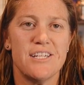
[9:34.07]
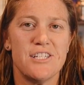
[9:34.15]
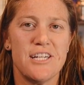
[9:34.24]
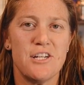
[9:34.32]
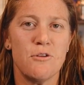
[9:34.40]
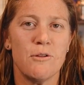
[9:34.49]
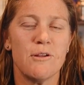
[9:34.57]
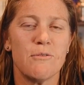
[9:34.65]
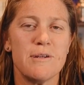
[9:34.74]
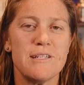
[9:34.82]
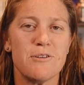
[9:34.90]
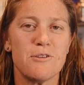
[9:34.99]
she had to do a little
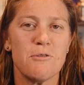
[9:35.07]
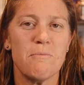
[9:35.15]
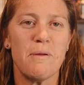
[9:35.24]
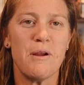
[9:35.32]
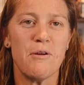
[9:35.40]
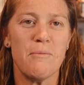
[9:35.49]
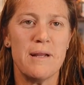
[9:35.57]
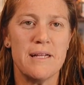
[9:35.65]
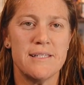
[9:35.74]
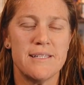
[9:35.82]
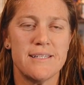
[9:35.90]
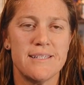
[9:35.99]
research on
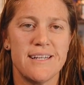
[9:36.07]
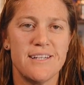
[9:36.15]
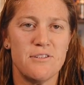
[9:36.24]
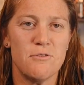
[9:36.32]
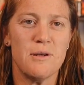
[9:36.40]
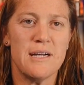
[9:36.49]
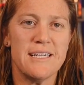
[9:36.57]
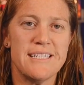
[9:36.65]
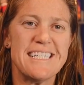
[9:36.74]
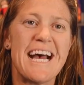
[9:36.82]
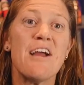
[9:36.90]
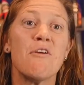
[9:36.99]
pyramids and do a
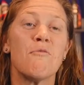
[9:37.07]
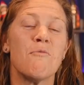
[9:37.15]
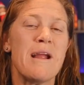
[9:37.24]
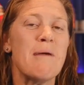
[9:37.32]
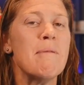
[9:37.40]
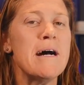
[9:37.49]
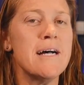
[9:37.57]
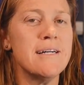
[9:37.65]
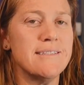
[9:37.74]
diorama.